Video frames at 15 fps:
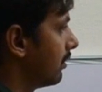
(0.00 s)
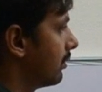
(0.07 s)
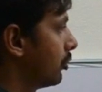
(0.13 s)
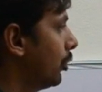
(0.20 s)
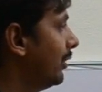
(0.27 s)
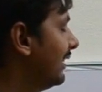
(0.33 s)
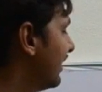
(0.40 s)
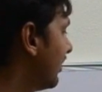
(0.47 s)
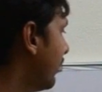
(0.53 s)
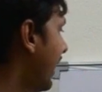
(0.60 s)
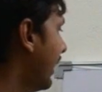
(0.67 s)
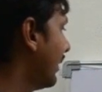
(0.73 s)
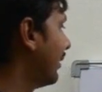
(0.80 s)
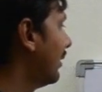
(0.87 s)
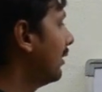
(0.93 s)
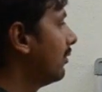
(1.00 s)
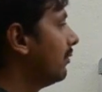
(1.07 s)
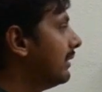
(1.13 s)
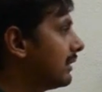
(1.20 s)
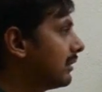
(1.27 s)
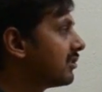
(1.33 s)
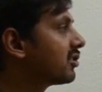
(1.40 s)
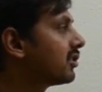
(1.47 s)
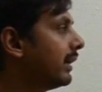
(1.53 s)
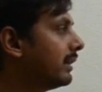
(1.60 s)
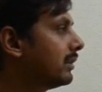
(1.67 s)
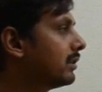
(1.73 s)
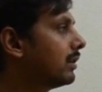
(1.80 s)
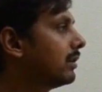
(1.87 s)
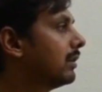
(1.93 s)
So in this manner, we'll
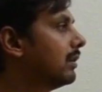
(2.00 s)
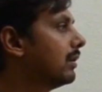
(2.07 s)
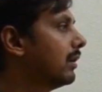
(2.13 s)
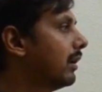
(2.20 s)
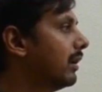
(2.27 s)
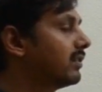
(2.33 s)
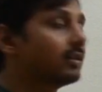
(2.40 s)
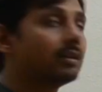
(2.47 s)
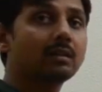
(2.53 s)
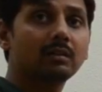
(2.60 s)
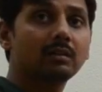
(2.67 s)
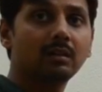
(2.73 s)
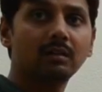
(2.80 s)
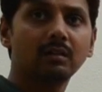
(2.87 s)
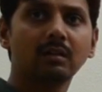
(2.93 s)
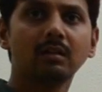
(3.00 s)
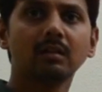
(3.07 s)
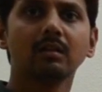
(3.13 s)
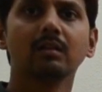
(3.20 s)
construct a circle.